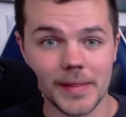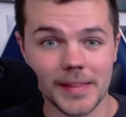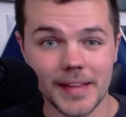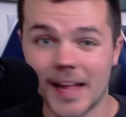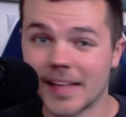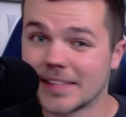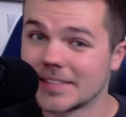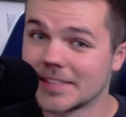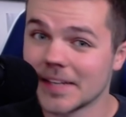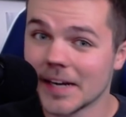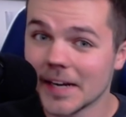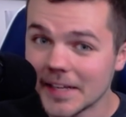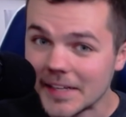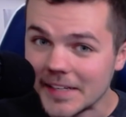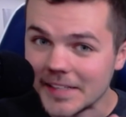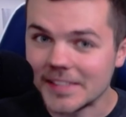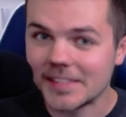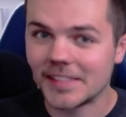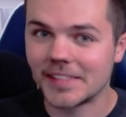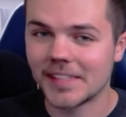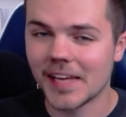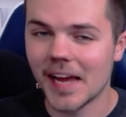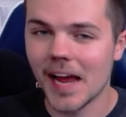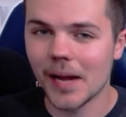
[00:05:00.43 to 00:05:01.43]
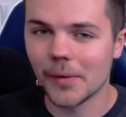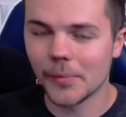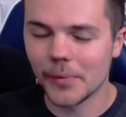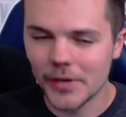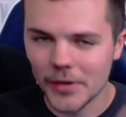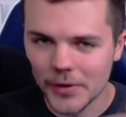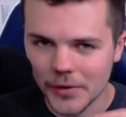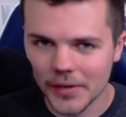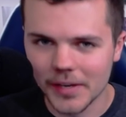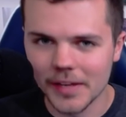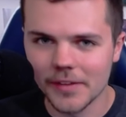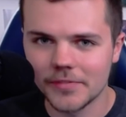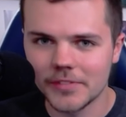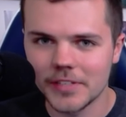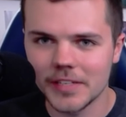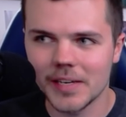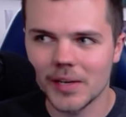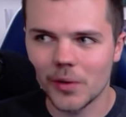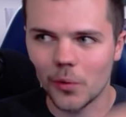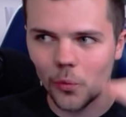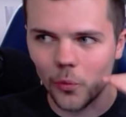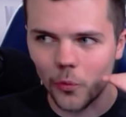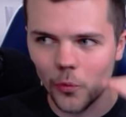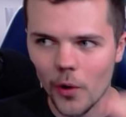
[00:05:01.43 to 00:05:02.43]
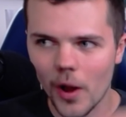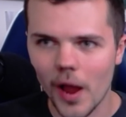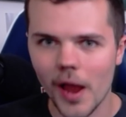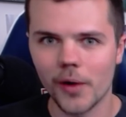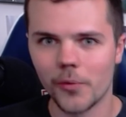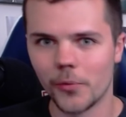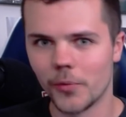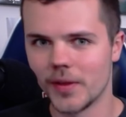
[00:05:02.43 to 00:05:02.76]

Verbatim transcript: and that's not a good sign when you're lifting it right